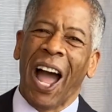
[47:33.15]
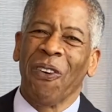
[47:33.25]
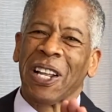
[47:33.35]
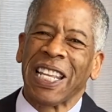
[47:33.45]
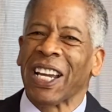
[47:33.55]
I
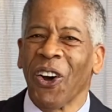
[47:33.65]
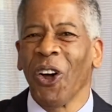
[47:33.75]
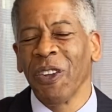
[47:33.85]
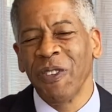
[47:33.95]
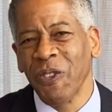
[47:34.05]
want to thank
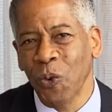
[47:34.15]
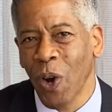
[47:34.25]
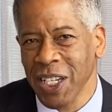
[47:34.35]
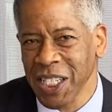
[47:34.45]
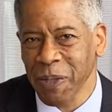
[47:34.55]
all of you for
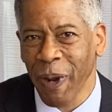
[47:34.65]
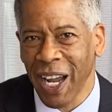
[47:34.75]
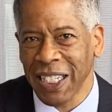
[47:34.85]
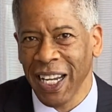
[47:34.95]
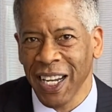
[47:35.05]
watching this
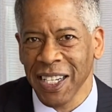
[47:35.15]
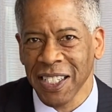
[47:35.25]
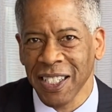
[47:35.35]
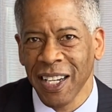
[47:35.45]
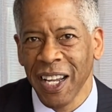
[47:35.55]

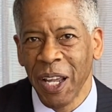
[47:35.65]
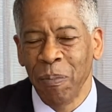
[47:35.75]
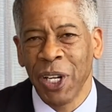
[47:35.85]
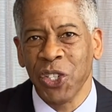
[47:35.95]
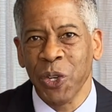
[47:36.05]
podcast.
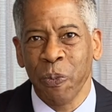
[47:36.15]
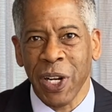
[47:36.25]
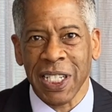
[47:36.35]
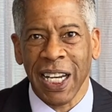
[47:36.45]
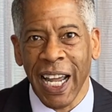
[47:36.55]
Make sure you
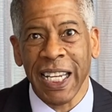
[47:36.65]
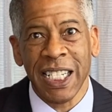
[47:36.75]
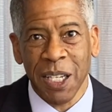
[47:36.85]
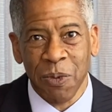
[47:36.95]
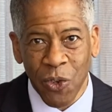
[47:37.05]
press like
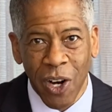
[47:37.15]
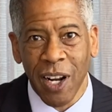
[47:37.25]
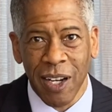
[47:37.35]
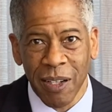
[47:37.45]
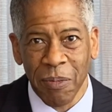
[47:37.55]
and subscribe.